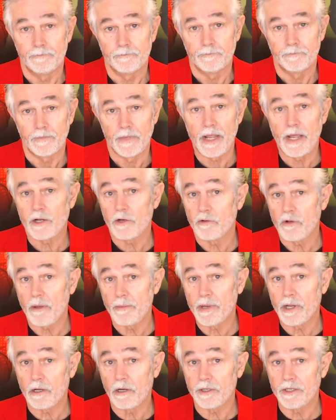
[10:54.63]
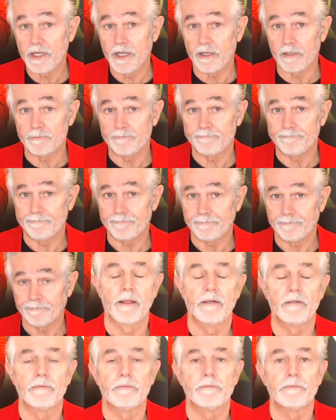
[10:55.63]
now to our big idea.
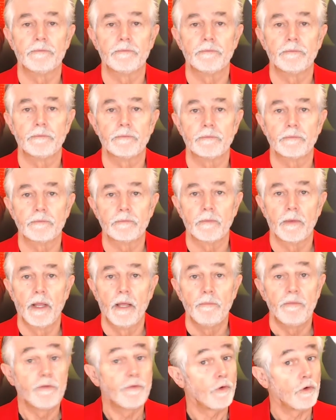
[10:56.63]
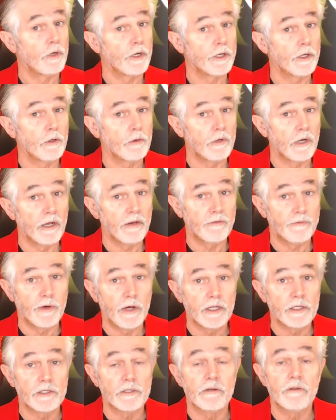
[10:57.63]
Before I do, I
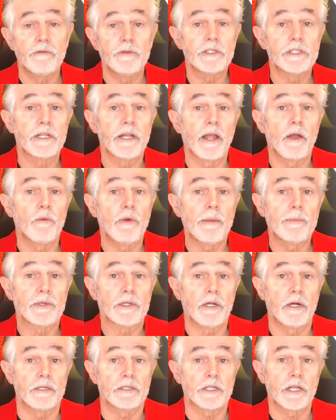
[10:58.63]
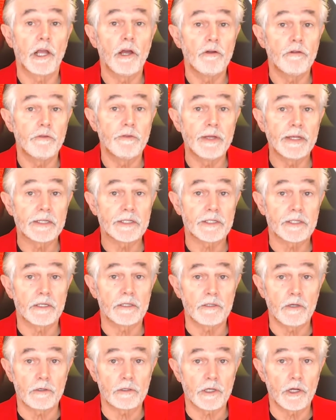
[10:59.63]
invite you to visit our websites,
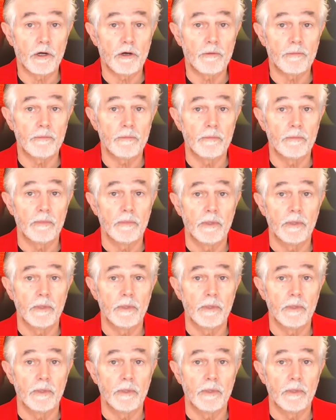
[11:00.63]
coves.com